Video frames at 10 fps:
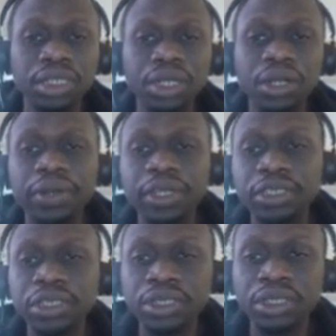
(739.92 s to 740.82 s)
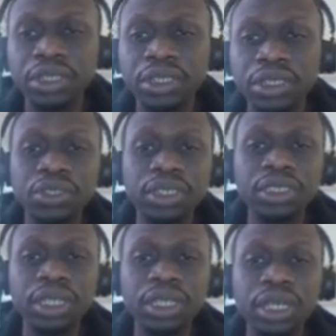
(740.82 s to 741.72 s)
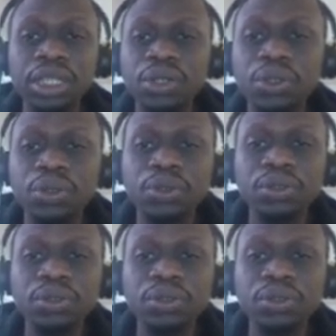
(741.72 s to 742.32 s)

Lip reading: Alright, let's say hello,